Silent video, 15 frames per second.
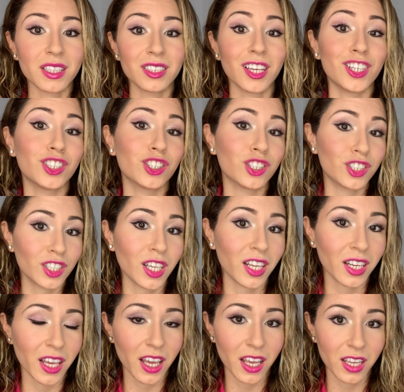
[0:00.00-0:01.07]
that's interested
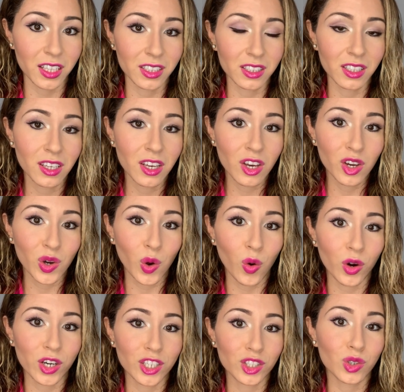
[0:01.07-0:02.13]
in
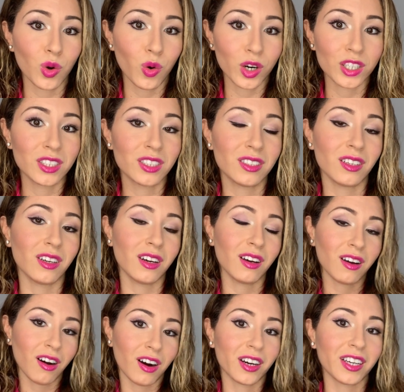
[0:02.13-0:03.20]
going towards the
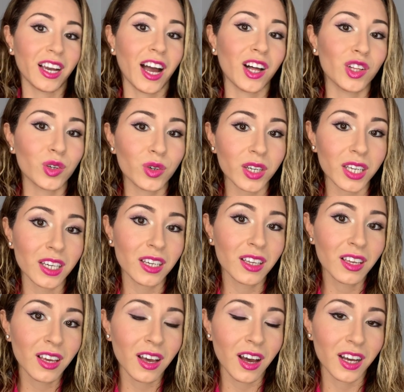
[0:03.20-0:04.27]
art gallery
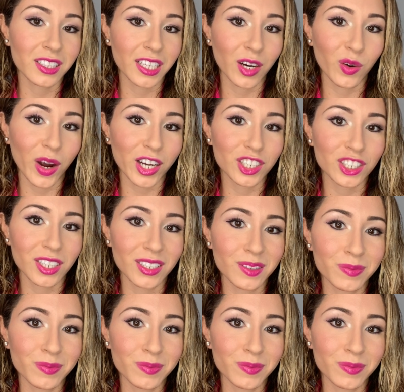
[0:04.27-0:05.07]
a direction.